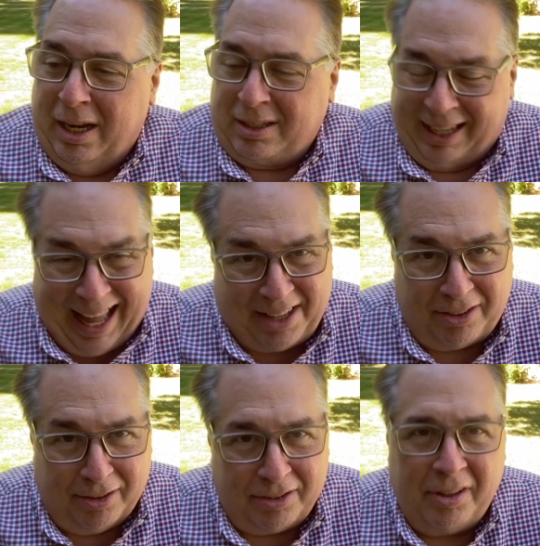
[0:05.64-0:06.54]

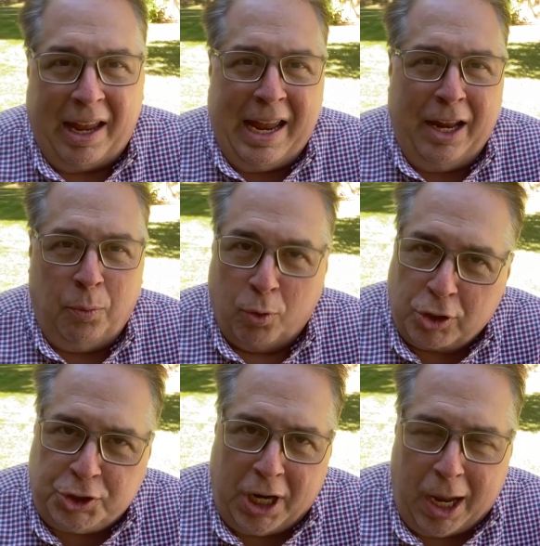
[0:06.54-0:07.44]
classes and
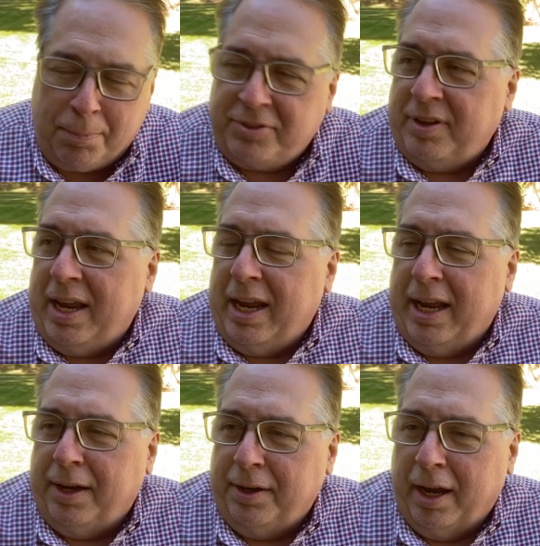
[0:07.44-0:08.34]
workshops
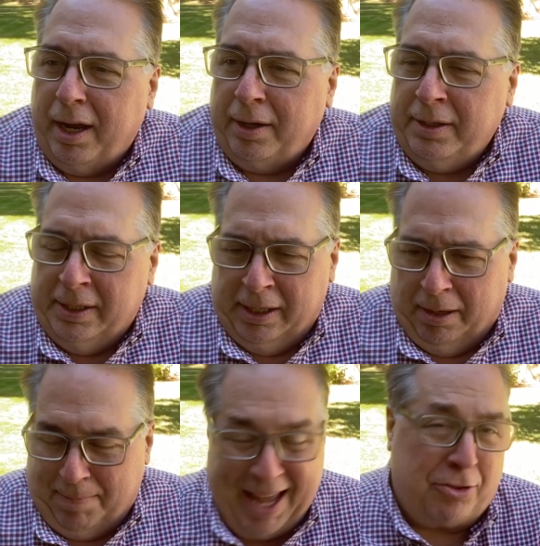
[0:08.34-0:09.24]
and
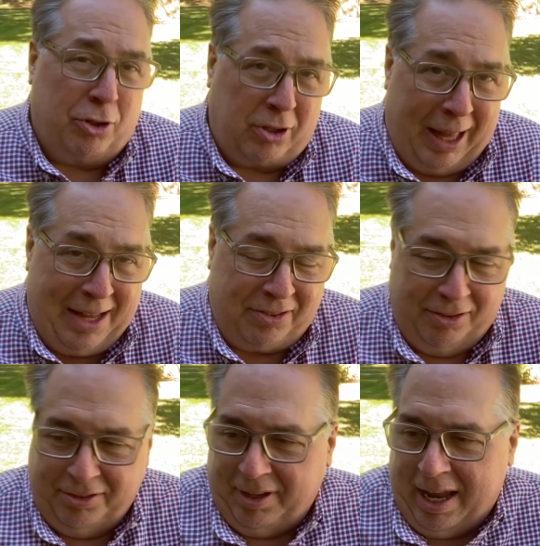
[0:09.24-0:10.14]
uh, master classes
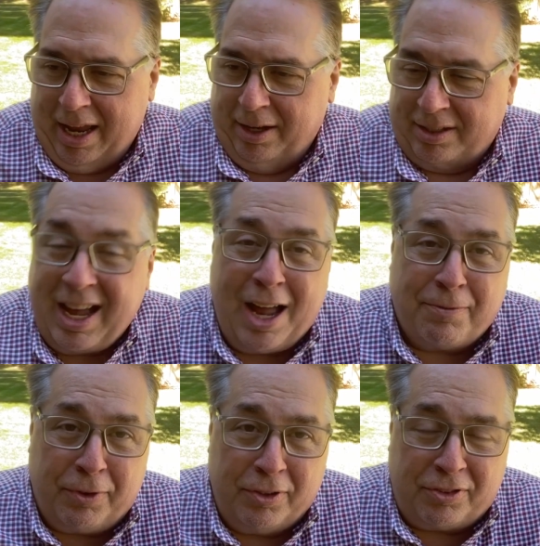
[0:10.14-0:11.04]
and
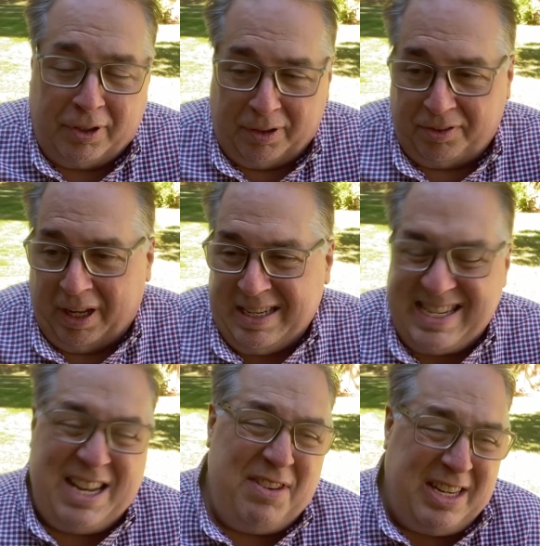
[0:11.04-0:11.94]
conferences and
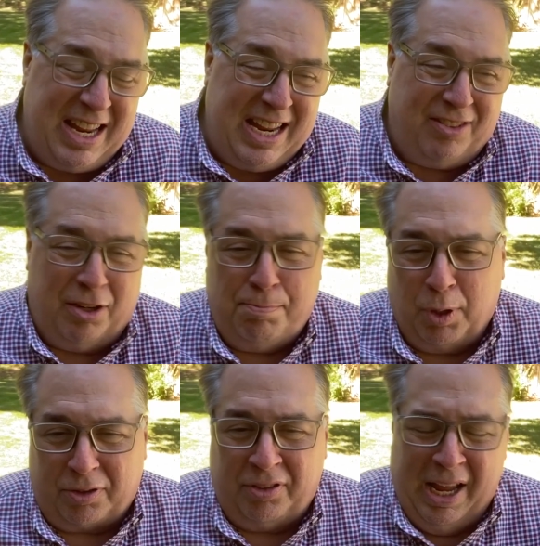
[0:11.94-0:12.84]
D V Ds and
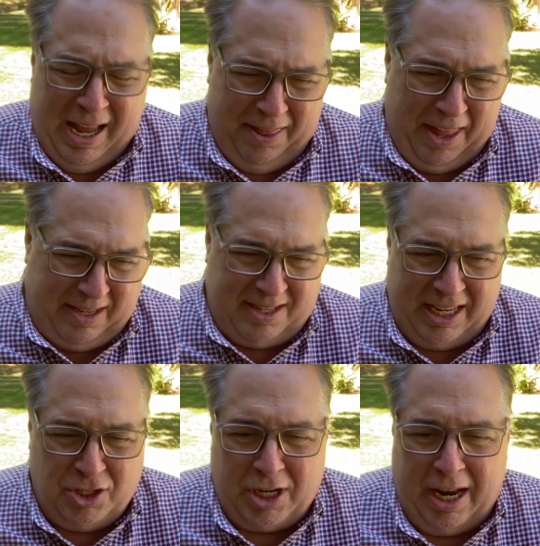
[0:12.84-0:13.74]
books that D
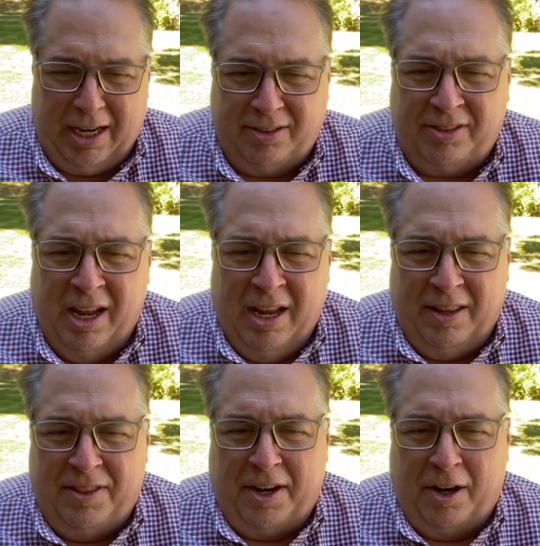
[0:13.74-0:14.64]
Js
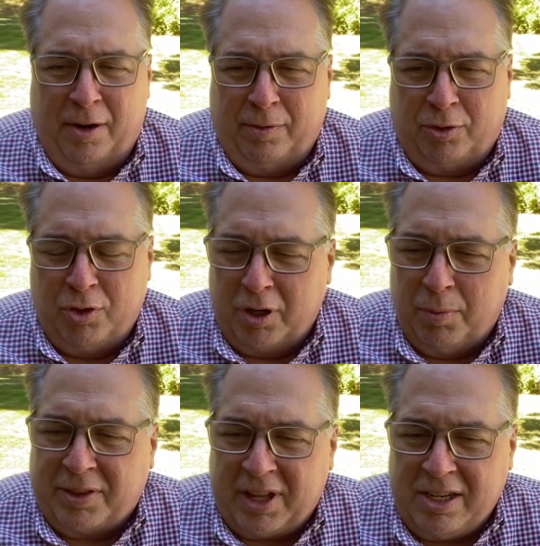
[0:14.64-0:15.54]
that are good at
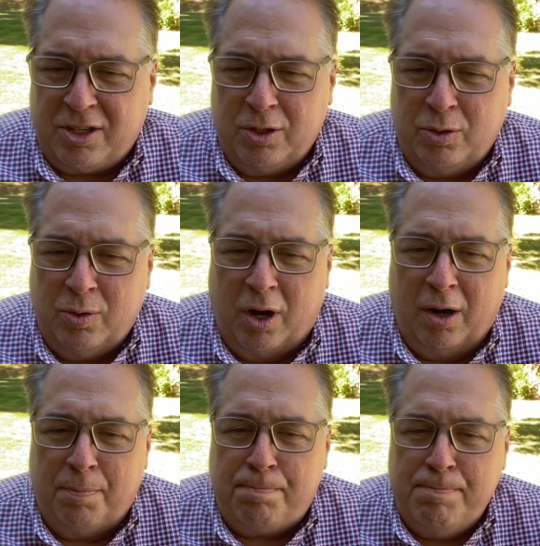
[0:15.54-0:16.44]
what they do
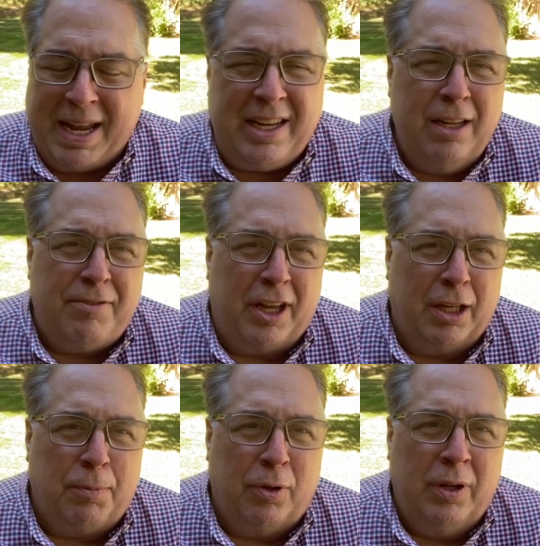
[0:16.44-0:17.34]
are making
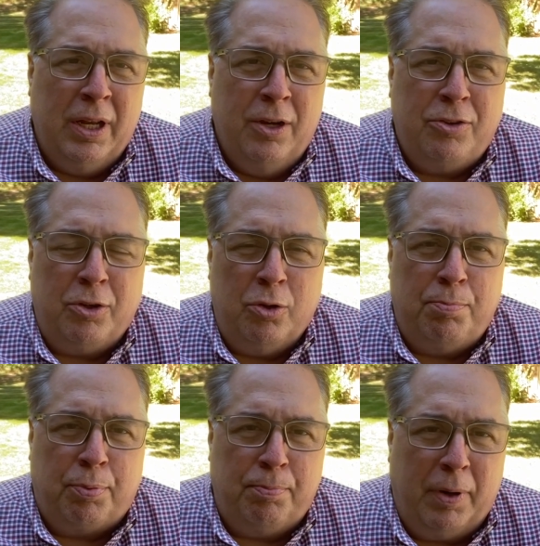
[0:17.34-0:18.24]
available to
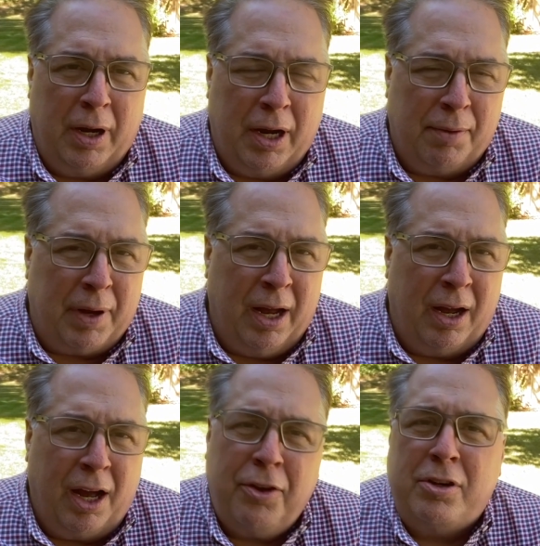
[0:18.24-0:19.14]
uh, uh,
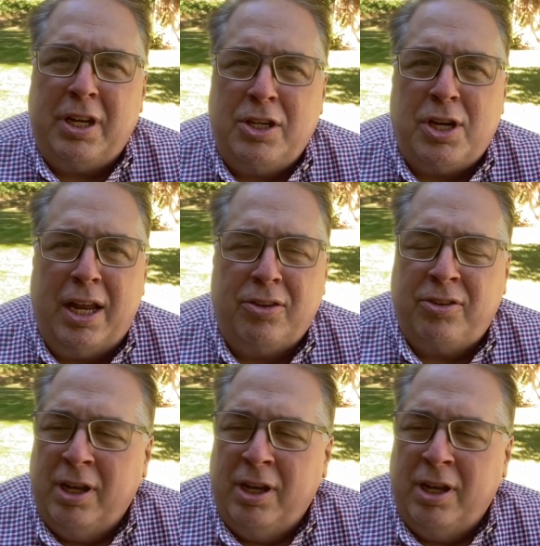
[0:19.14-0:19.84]
other D Js